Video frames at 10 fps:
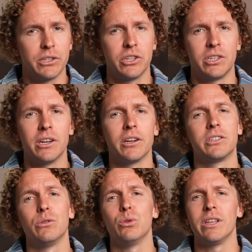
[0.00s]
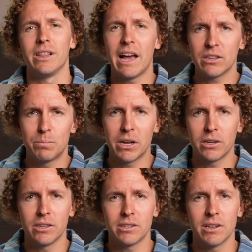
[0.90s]
let's just get on to the last bed
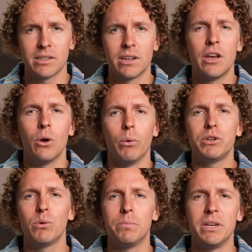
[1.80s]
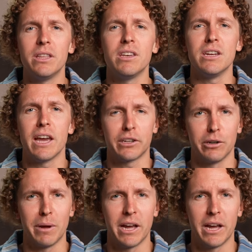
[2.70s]
on this list, which would be the Nectar